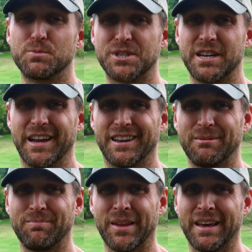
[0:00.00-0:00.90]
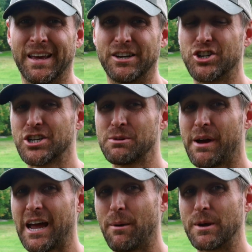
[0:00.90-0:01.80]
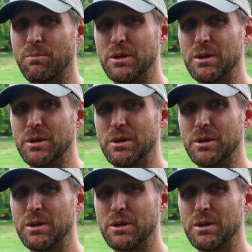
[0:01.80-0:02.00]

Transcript: mistake. And judging by how many